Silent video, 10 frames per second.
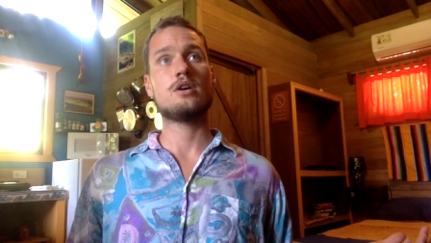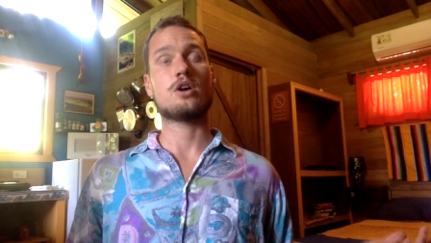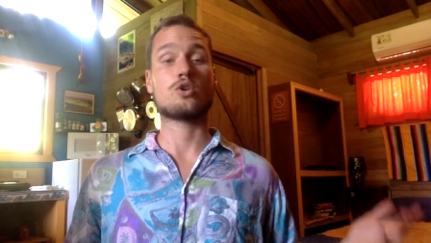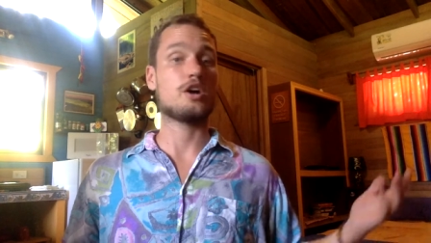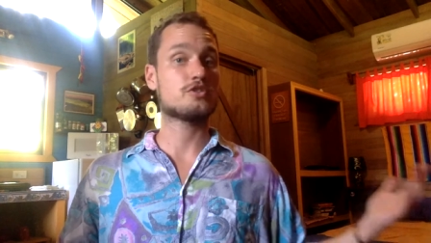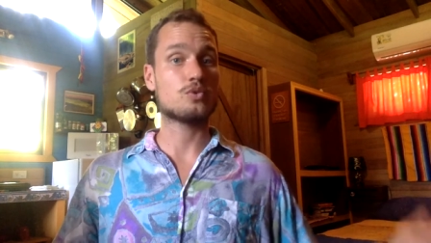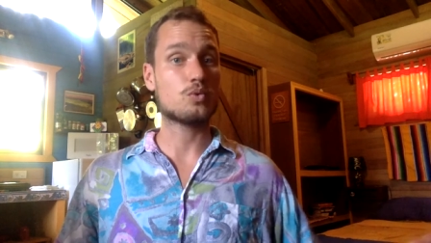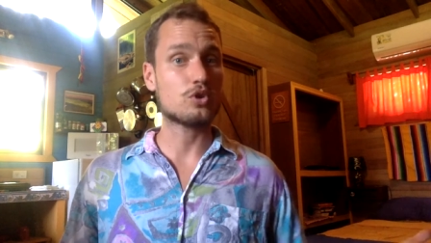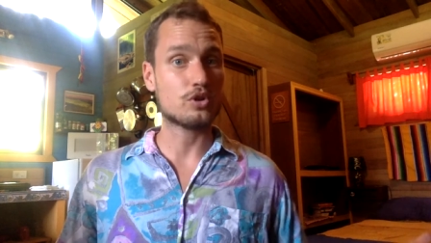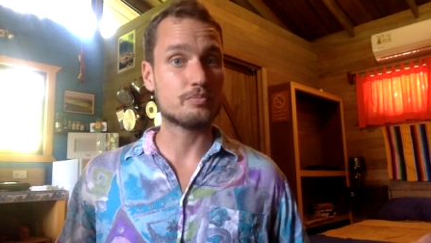across the
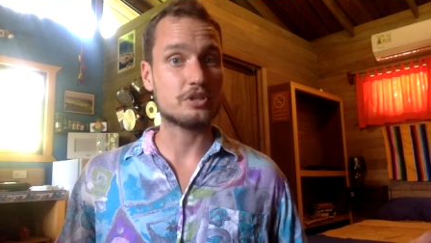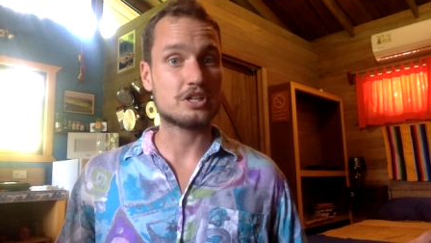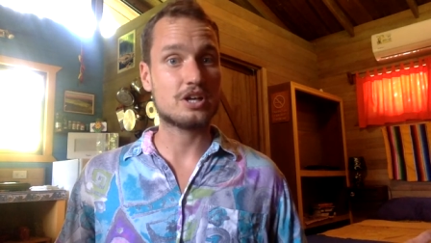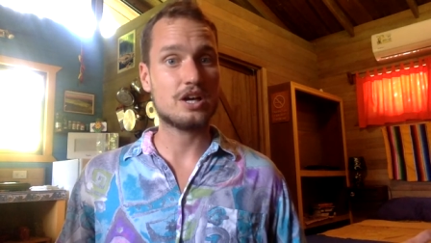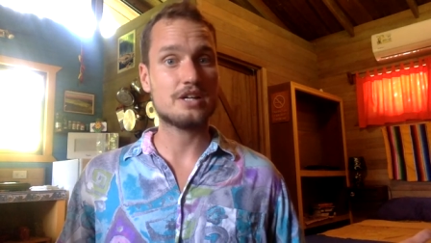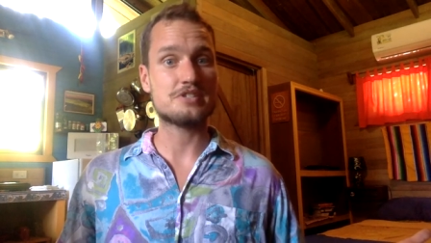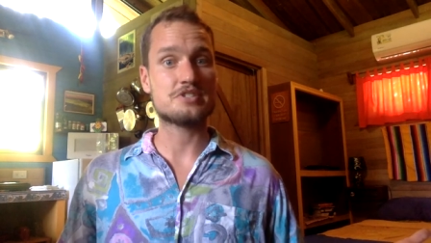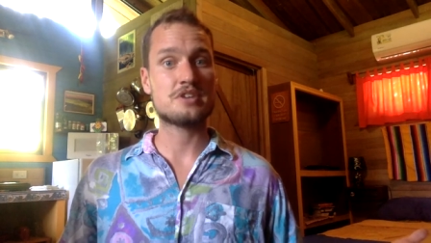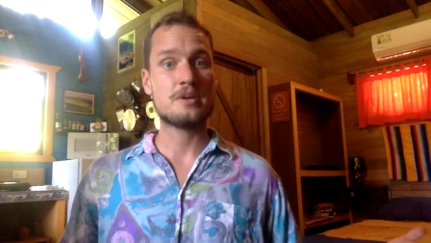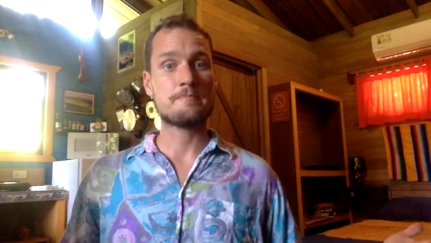world
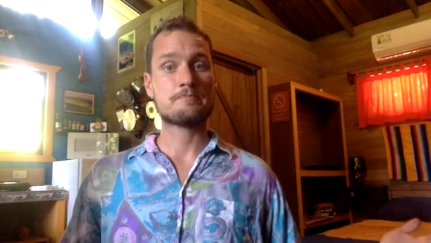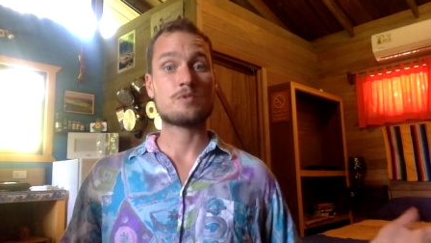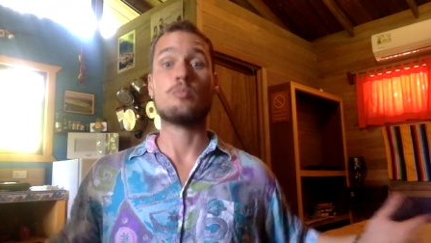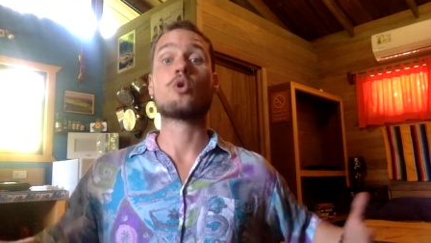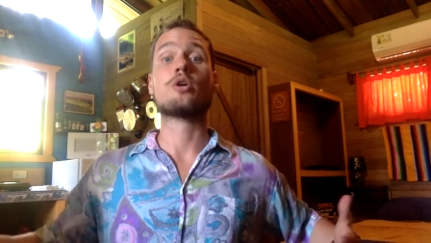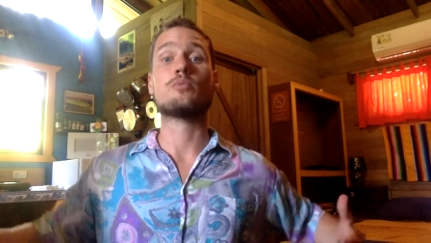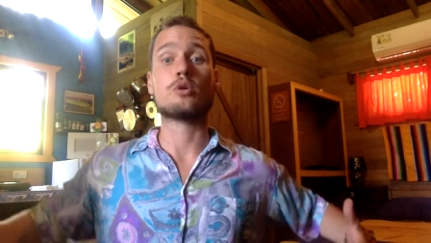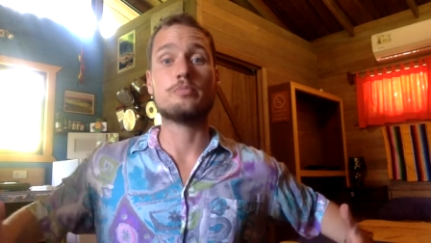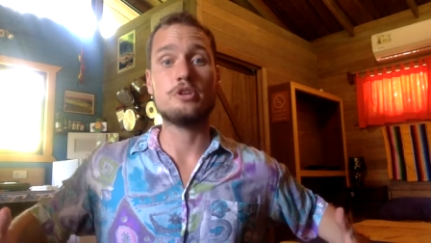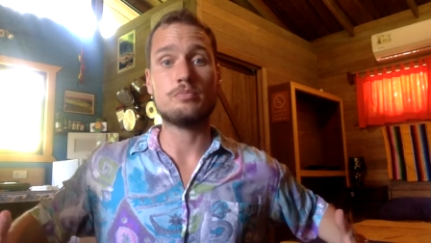because more and
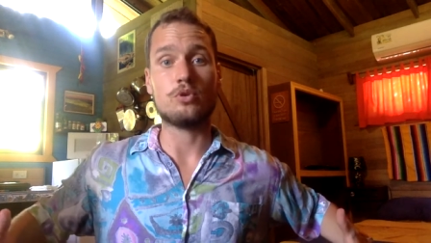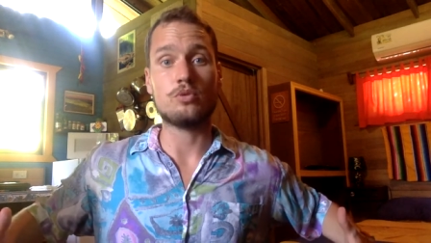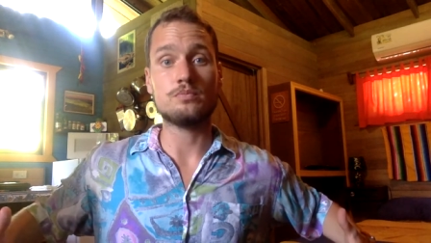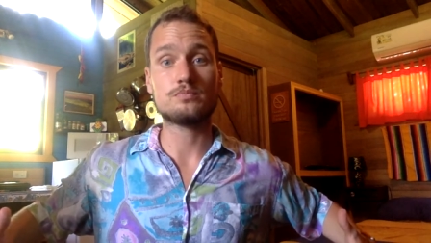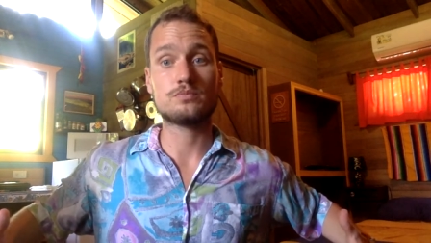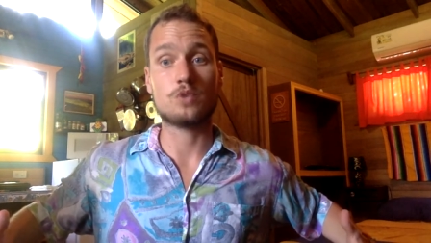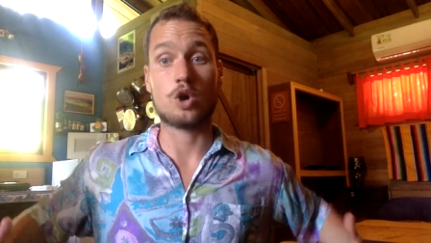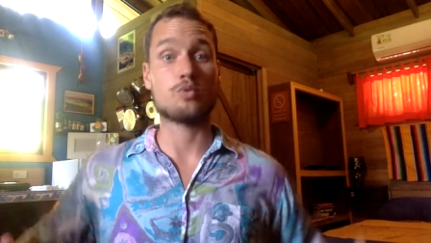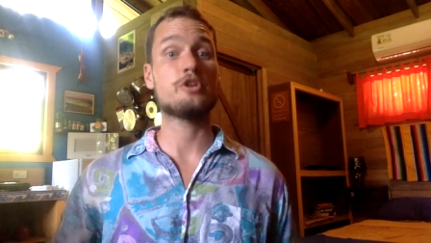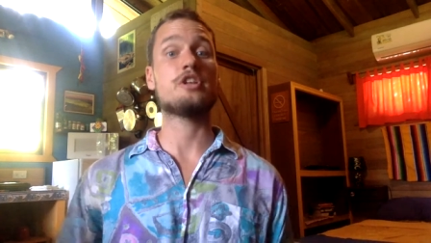more people
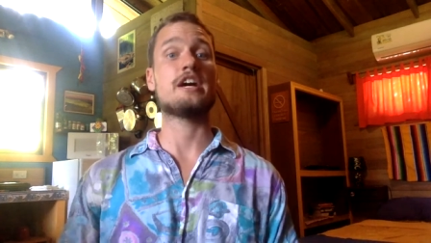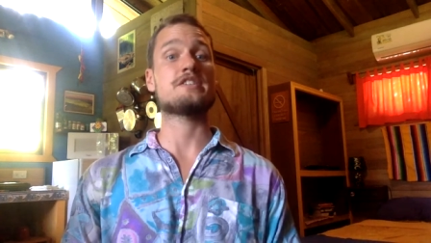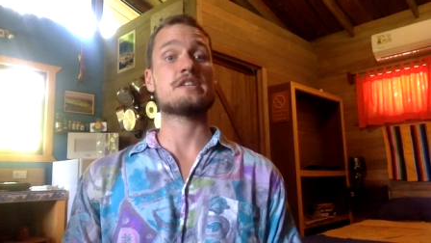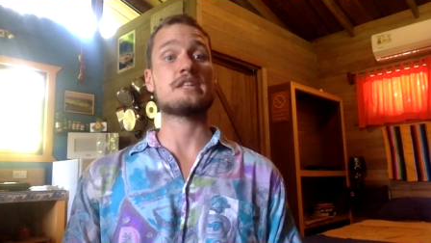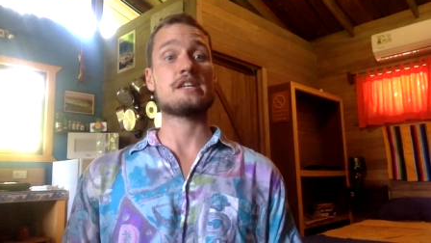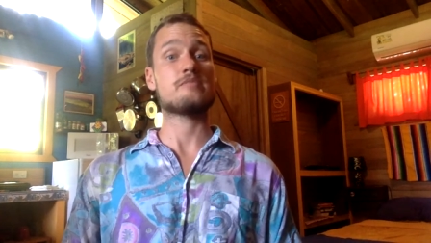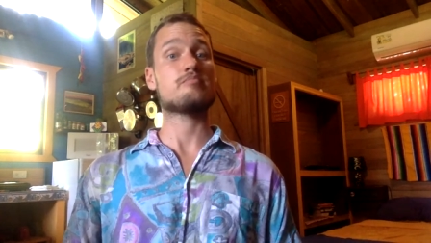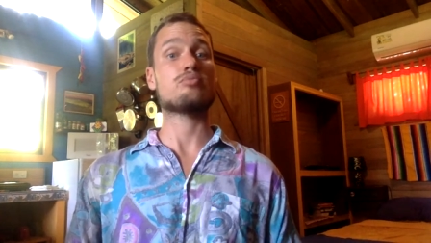are realizing that it